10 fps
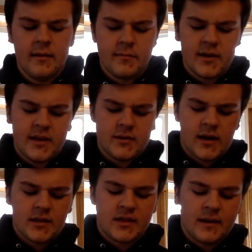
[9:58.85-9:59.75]
Pretty
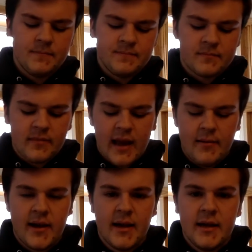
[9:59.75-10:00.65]
interesting.
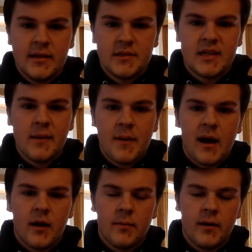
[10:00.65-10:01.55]
Anyway, same
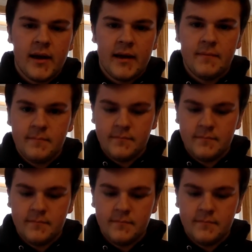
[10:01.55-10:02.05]
power play.